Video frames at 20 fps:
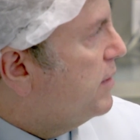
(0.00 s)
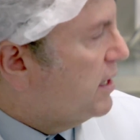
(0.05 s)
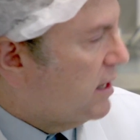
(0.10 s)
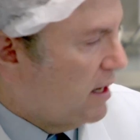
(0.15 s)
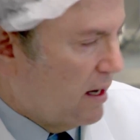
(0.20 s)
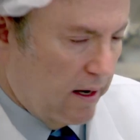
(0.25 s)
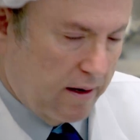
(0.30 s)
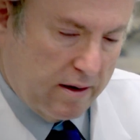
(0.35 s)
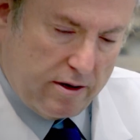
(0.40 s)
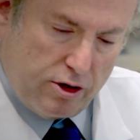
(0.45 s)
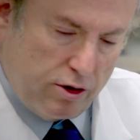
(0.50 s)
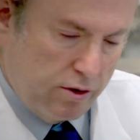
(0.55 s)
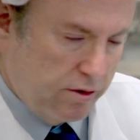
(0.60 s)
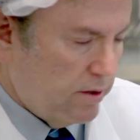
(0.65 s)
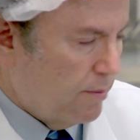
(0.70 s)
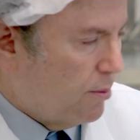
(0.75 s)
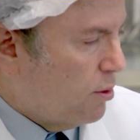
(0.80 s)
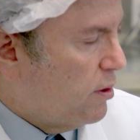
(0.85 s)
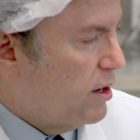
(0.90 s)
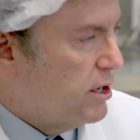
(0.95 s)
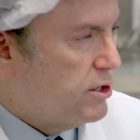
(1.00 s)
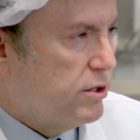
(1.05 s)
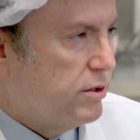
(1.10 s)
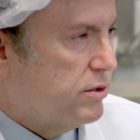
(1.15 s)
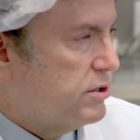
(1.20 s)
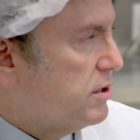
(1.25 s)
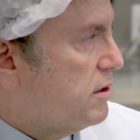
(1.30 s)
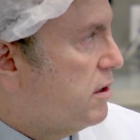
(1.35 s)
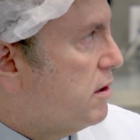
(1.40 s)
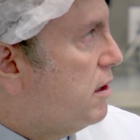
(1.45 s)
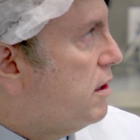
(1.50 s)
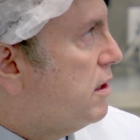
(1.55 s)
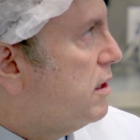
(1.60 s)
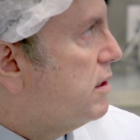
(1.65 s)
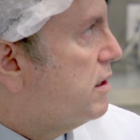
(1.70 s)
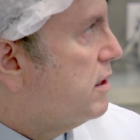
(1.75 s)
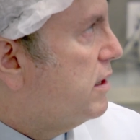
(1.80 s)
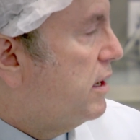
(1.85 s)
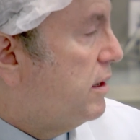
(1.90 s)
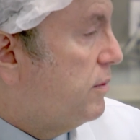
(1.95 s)
They can choose a boy, choose a girl.
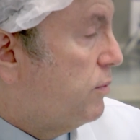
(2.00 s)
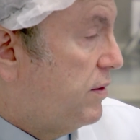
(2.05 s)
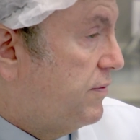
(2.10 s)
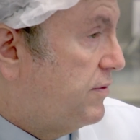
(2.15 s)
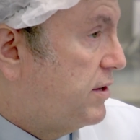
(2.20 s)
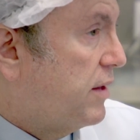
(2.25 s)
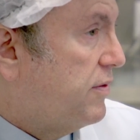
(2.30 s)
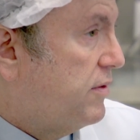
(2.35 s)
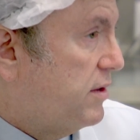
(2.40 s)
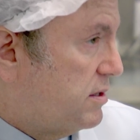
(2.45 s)
And we've done